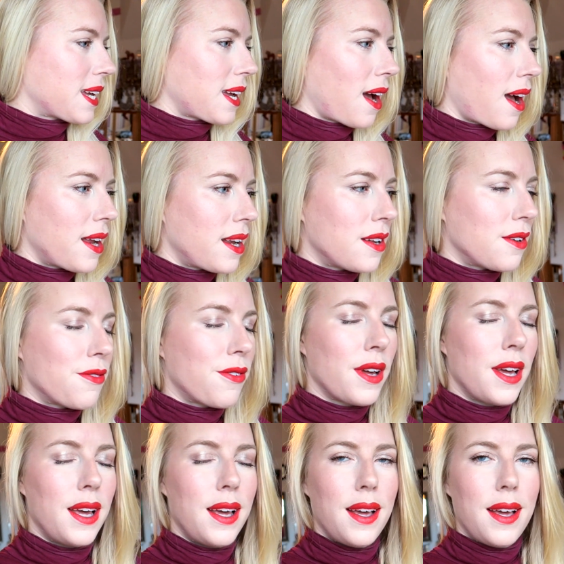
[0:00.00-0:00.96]
kind of
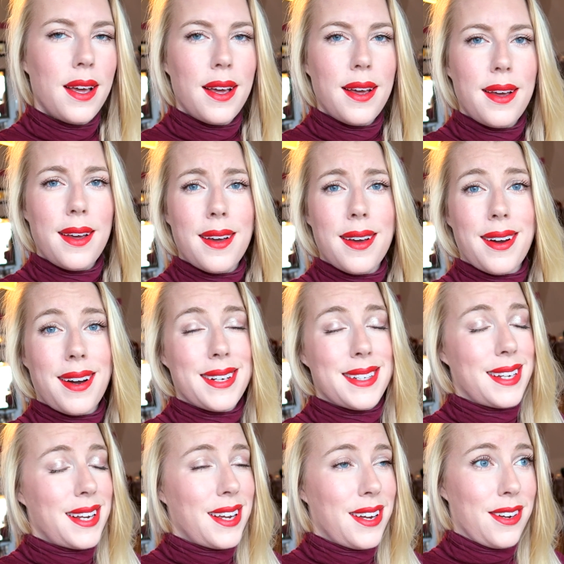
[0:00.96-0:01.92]
I
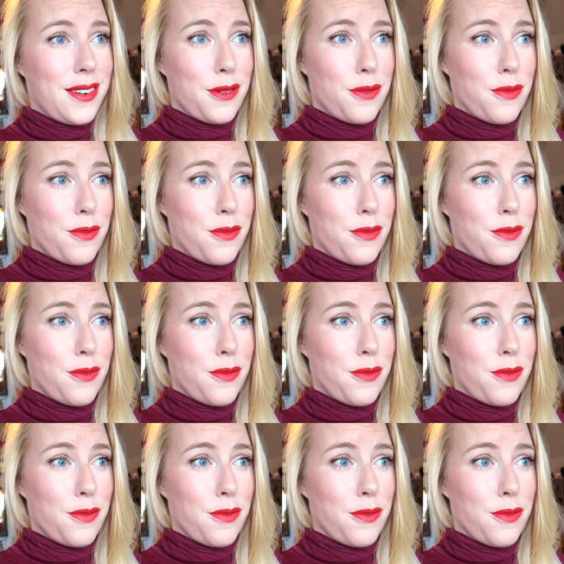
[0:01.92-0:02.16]
don't know,